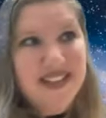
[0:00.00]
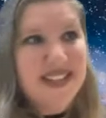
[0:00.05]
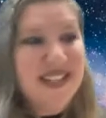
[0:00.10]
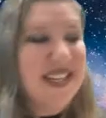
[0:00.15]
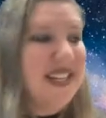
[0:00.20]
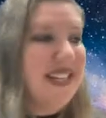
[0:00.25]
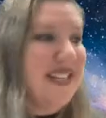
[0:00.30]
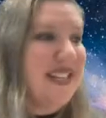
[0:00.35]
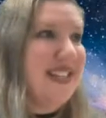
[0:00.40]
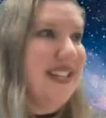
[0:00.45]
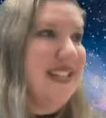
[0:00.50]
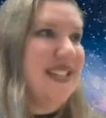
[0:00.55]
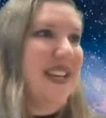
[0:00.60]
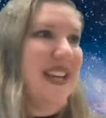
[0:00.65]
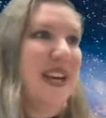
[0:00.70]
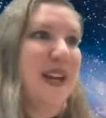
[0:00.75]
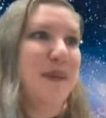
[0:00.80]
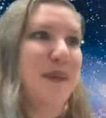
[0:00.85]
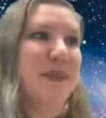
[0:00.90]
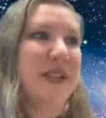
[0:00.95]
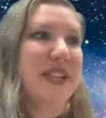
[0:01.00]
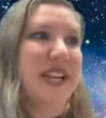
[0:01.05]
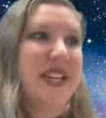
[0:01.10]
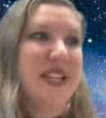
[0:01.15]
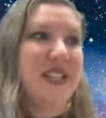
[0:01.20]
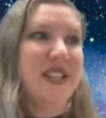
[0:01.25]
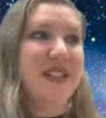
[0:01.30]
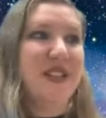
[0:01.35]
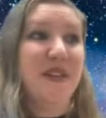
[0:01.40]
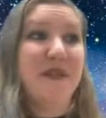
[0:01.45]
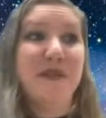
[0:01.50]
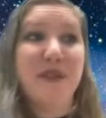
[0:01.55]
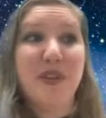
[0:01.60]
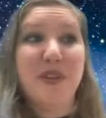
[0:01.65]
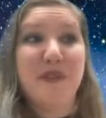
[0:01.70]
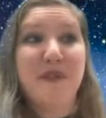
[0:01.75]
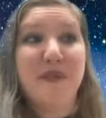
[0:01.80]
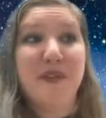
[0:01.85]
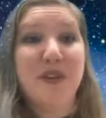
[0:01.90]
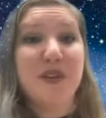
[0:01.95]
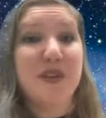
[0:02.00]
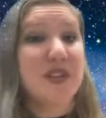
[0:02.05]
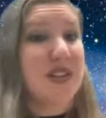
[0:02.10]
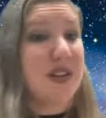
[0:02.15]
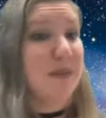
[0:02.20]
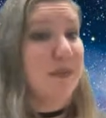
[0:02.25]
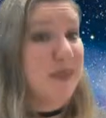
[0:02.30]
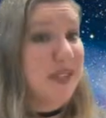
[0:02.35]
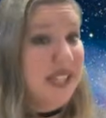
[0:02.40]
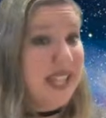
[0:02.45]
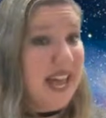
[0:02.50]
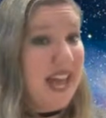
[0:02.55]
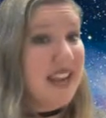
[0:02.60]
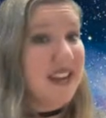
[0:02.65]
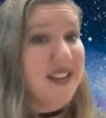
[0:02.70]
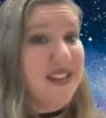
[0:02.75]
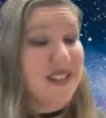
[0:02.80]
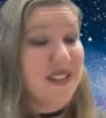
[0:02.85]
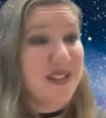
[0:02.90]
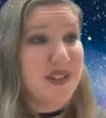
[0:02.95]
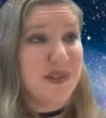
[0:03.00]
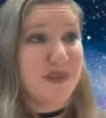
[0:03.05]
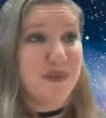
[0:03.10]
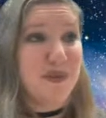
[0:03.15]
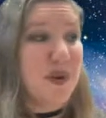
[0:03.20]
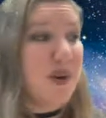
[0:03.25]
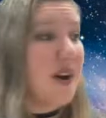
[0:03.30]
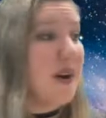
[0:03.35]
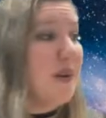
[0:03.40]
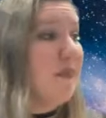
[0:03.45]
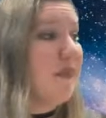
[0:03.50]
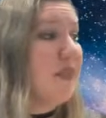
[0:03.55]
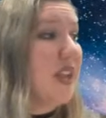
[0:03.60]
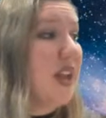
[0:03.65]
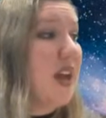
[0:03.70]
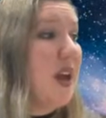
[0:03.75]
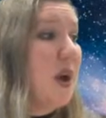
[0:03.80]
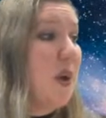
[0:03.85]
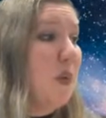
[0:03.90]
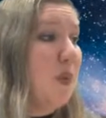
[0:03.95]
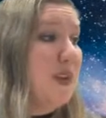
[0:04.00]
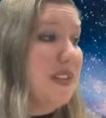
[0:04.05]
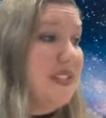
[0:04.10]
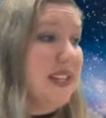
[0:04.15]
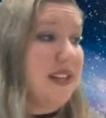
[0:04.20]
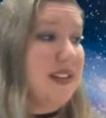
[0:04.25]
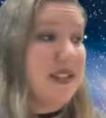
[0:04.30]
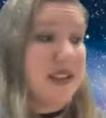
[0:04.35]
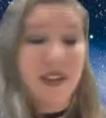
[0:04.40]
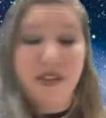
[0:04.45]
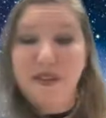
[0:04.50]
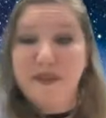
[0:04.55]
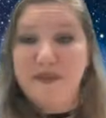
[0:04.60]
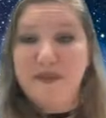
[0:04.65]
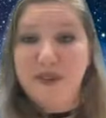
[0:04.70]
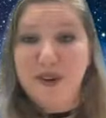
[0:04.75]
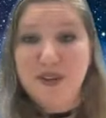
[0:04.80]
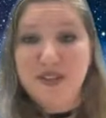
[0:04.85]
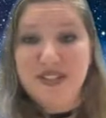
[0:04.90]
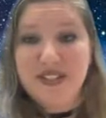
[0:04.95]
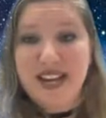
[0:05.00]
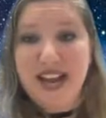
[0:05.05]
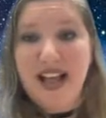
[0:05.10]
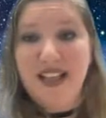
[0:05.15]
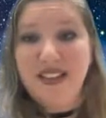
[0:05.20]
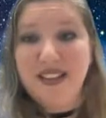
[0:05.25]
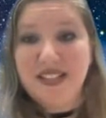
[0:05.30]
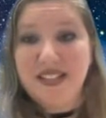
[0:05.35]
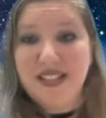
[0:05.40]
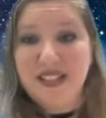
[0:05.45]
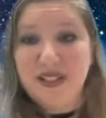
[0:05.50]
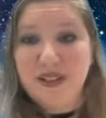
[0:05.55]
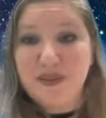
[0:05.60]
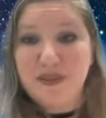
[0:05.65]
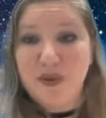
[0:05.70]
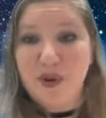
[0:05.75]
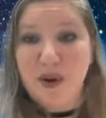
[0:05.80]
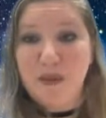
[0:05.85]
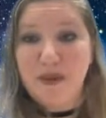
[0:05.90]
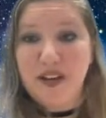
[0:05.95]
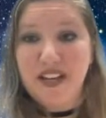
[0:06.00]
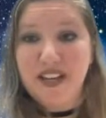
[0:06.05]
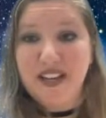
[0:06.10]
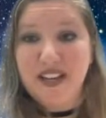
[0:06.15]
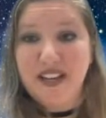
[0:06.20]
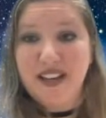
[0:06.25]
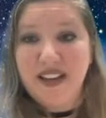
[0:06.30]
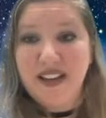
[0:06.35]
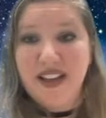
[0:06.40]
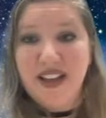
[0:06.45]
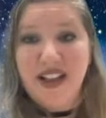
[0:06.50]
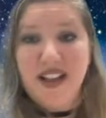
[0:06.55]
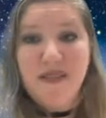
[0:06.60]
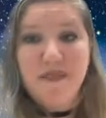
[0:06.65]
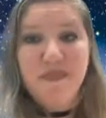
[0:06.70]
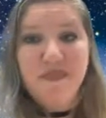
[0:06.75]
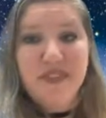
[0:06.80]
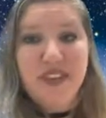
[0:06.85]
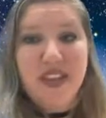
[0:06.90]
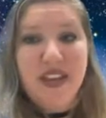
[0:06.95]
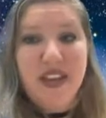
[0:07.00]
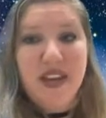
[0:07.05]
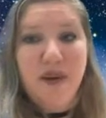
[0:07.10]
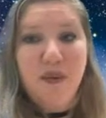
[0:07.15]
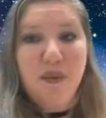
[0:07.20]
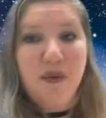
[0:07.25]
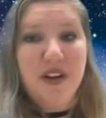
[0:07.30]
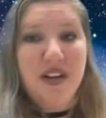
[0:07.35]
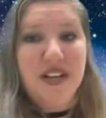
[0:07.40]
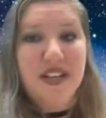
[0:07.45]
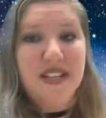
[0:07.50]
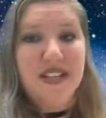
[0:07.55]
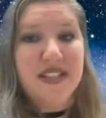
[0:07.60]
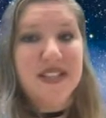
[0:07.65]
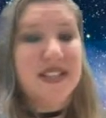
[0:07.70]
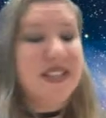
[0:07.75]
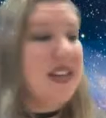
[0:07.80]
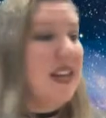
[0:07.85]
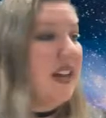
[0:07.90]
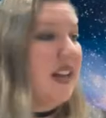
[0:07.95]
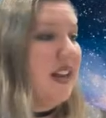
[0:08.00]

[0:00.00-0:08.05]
needed to take place for the first planets to form? Was it the first galaxies forming? It was